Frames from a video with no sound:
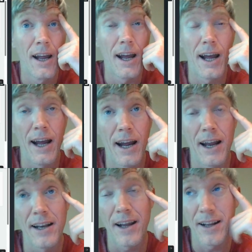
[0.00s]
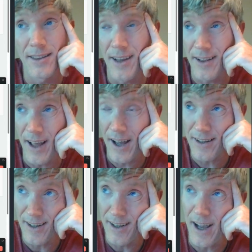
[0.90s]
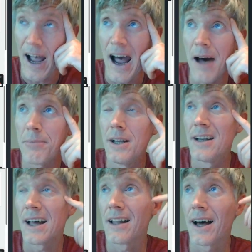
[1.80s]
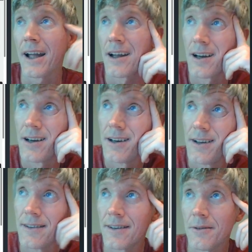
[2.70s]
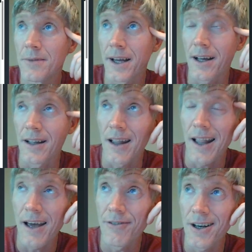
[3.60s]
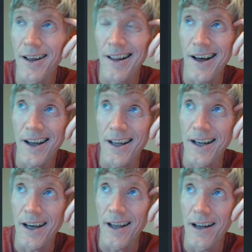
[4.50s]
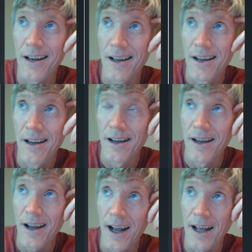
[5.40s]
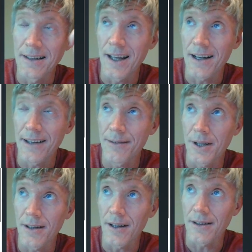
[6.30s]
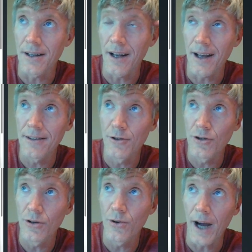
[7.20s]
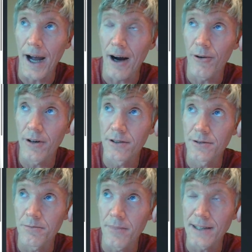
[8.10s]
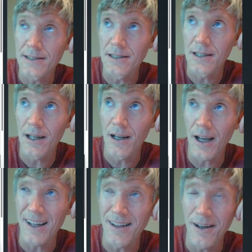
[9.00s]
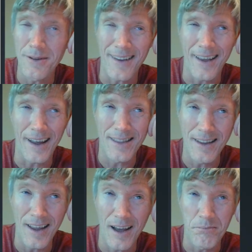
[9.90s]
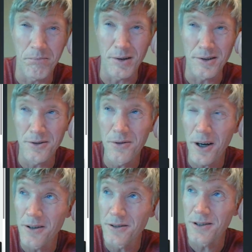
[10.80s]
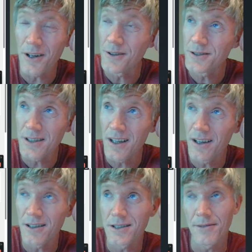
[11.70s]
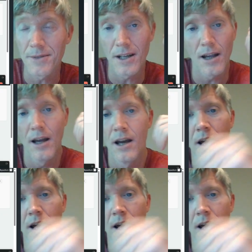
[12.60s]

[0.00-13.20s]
and it happened at something like 11 o'clock at night. And then I spent like the next 2 hours messaging. I think they had Bluehost hosting or something.